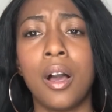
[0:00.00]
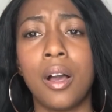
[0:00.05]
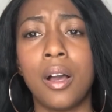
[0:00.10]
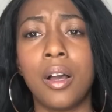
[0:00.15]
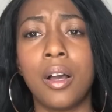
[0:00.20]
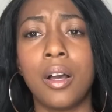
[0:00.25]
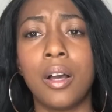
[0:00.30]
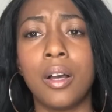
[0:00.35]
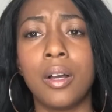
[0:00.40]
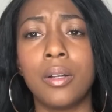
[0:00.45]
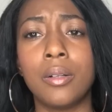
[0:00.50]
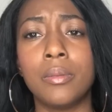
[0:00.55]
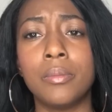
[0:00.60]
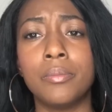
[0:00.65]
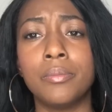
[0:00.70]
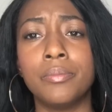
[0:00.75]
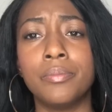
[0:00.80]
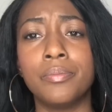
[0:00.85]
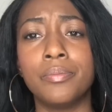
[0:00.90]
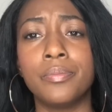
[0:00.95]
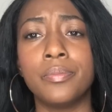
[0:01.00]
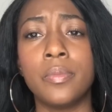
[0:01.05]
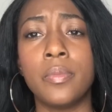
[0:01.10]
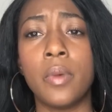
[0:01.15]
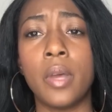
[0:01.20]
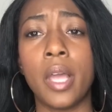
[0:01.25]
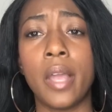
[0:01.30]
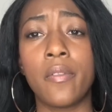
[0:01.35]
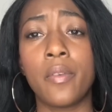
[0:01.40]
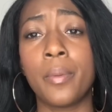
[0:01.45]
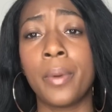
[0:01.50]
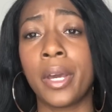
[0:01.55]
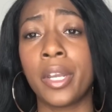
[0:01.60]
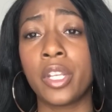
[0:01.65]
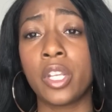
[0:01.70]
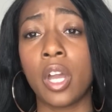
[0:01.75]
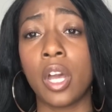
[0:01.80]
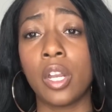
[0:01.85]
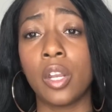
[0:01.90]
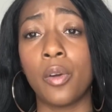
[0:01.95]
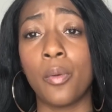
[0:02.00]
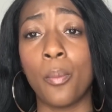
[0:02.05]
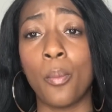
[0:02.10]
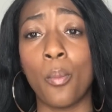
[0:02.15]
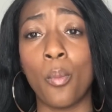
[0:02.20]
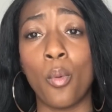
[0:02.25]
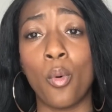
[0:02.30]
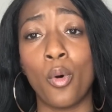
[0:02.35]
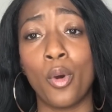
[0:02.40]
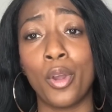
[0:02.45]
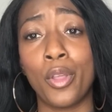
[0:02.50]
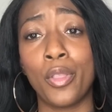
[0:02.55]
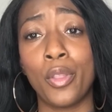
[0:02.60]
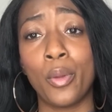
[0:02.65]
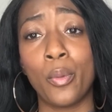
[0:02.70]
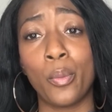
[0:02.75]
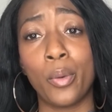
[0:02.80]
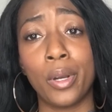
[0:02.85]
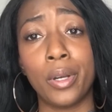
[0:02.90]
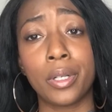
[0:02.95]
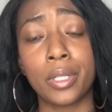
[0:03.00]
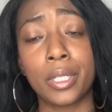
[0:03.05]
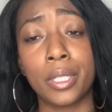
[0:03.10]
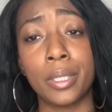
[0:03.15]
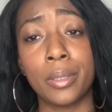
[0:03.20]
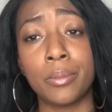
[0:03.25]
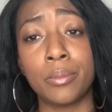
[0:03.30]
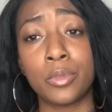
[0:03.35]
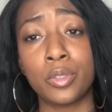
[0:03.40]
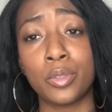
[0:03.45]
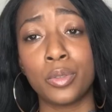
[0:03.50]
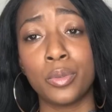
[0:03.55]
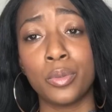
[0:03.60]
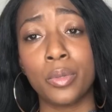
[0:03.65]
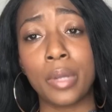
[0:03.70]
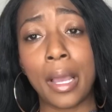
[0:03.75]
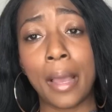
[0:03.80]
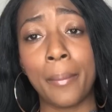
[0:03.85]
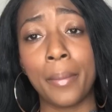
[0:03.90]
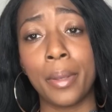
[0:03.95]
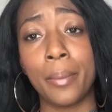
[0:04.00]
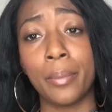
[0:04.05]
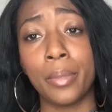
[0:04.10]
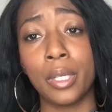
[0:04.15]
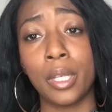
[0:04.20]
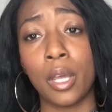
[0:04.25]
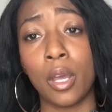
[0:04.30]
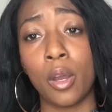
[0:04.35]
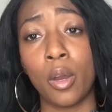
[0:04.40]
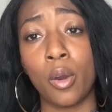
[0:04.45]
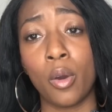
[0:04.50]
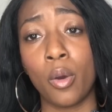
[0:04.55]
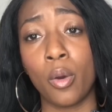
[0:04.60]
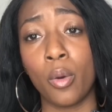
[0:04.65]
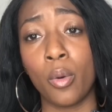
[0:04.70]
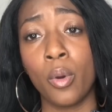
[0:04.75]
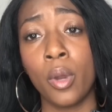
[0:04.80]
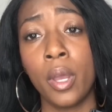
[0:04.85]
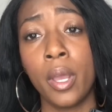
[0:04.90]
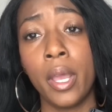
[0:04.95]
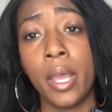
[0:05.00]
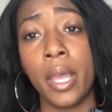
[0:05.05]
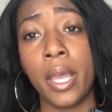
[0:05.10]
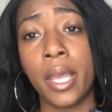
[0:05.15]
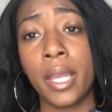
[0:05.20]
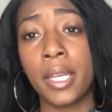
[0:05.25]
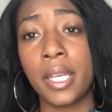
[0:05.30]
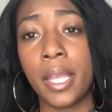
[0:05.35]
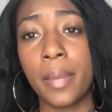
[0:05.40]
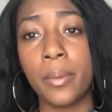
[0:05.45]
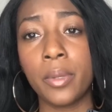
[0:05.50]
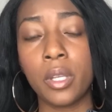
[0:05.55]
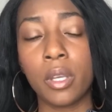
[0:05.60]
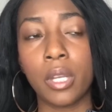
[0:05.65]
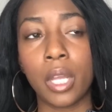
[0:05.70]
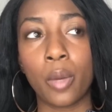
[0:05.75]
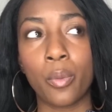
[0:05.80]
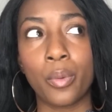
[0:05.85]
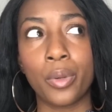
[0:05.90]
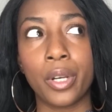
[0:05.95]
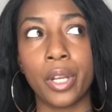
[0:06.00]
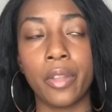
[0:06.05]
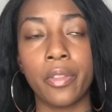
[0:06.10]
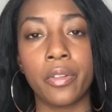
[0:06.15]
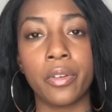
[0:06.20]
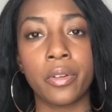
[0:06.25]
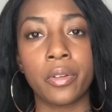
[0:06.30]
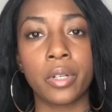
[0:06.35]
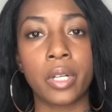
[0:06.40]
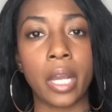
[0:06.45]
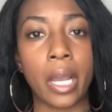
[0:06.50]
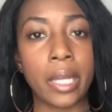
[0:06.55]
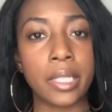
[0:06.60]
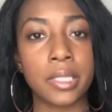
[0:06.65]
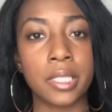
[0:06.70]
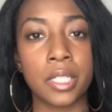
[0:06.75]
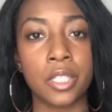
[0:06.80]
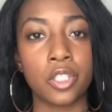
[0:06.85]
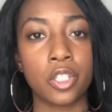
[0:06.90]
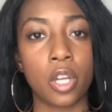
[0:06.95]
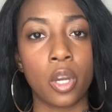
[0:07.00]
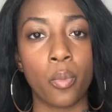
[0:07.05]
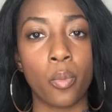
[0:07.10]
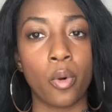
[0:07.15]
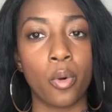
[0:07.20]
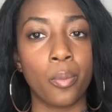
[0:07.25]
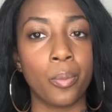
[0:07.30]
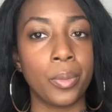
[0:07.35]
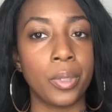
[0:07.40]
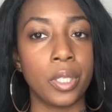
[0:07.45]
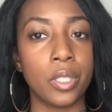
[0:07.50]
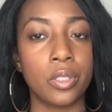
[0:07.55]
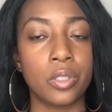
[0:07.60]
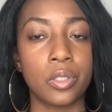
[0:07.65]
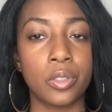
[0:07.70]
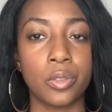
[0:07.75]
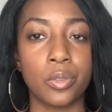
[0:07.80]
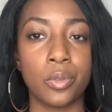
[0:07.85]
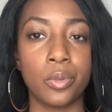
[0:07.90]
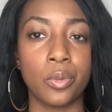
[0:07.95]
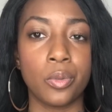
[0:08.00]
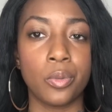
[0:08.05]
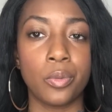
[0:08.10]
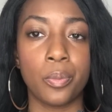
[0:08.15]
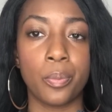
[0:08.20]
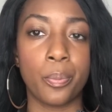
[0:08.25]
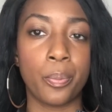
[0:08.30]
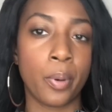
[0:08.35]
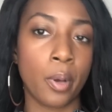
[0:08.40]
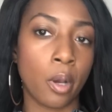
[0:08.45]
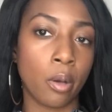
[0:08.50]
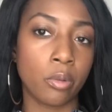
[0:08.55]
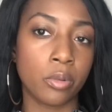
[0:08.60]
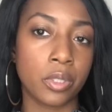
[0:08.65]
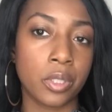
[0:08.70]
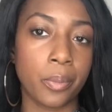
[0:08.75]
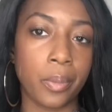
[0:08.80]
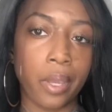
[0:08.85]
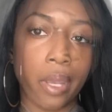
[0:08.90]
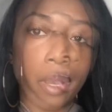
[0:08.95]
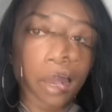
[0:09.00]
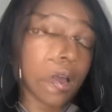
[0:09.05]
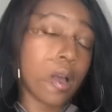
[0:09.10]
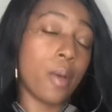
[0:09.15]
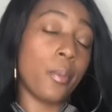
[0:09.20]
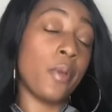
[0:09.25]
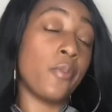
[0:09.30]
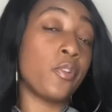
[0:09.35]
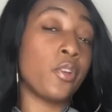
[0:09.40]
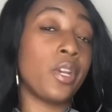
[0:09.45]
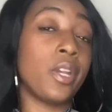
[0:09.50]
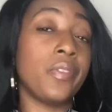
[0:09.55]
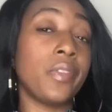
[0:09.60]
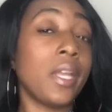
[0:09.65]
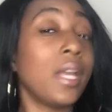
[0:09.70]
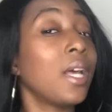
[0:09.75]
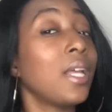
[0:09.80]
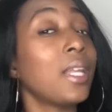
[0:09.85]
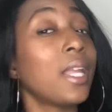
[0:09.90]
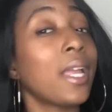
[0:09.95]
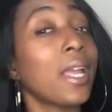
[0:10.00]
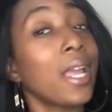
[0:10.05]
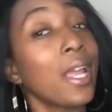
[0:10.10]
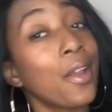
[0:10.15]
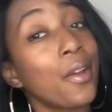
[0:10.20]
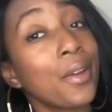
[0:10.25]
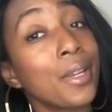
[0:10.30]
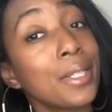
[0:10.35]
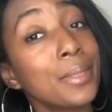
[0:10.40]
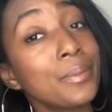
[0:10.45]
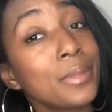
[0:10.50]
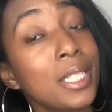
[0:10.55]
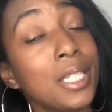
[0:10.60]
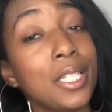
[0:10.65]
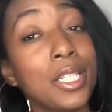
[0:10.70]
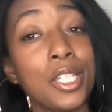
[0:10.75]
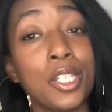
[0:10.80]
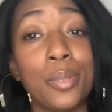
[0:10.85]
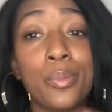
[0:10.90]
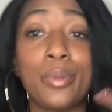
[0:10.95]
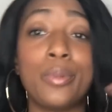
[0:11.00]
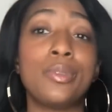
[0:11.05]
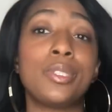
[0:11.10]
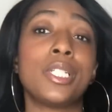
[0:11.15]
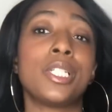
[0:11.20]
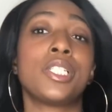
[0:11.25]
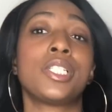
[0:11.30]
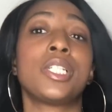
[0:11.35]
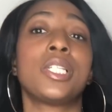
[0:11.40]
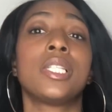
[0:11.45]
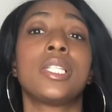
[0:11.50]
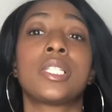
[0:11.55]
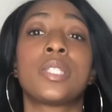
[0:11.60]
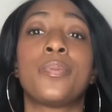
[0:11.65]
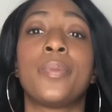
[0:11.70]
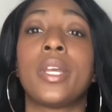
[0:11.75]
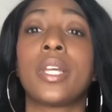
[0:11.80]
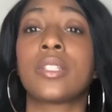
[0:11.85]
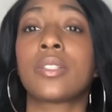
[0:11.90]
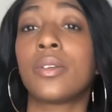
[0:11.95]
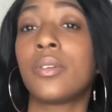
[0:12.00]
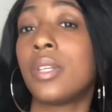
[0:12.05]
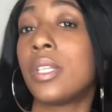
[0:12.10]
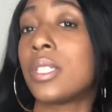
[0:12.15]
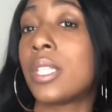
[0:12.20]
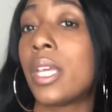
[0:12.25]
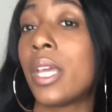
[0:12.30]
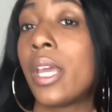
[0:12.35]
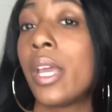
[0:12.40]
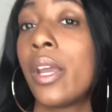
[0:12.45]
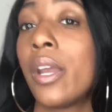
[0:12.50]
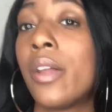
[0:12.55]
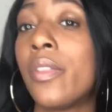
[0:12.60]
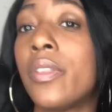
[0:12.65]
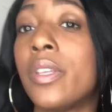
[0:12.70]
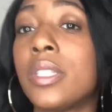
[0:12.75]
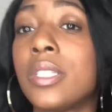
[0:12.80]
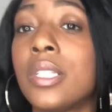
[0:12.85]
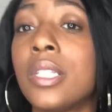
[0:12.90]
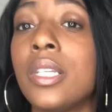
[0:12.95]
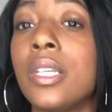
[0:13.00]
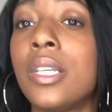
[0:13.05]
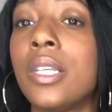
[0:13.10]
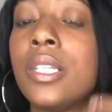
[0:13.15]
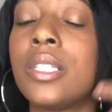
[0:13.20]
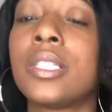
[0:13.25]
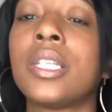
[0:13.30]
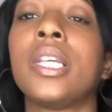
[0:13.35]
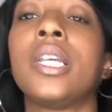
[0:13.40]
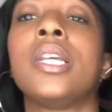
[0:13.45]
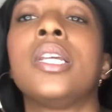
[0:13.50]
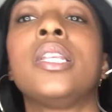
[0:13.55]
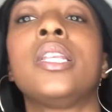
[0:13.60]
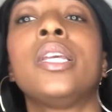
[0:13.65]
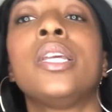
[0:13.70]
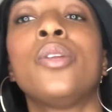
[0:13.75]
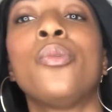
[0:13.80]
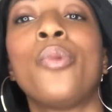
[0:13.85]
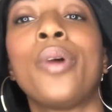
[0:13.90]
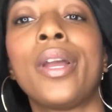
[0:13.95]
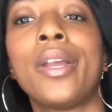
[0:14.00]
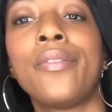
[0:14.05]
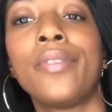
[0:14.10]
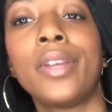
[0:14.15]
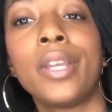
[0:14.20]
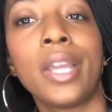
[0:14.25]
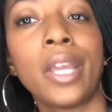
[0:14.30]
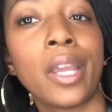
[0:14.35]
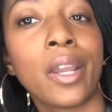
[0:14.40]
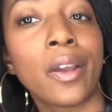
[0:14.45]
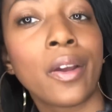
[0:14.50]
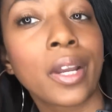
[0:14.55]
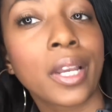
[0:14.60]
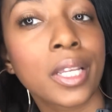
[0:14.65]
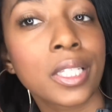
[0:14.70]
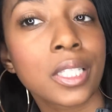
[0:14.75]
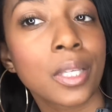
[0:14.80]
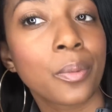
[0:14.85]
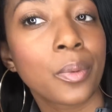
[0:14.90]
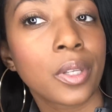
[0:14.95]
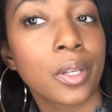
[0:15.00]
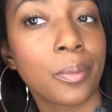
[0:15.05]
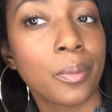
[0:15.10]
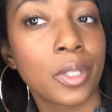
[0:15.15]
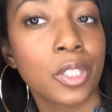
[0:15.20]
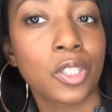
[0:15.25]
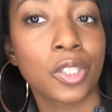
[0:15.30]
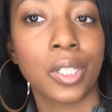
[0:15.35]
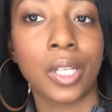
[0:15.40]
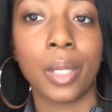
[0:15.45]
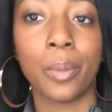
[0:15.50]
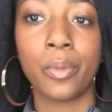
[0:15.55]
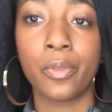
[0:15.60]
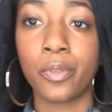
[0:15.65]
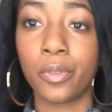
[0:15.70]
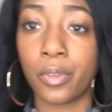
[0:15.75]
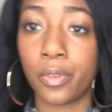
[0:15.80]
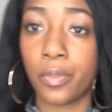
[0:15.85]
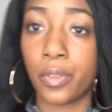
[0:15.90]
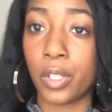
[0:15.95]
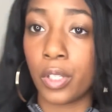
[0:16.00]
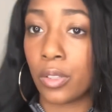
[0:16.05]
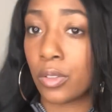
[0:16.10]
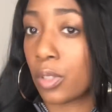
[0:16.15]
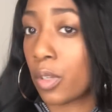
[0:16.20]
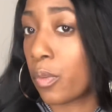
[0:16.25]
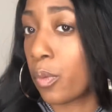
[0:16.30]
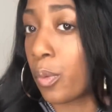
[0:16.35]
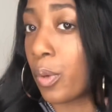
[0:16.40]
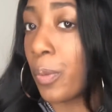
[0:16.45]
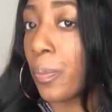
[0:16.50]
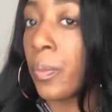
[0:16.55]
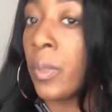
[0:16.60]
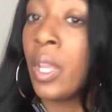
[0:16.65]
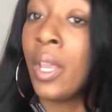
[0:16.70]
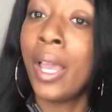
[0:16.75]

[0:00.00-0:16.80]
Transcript: Everybody, y'all are more than welcome to comment below and let me know like what other content y'all want me to post about. If you're in the LA area and need a beautician, the specs on this hair, this is Indian wavy hair. I guess I better mention that before the video's over with.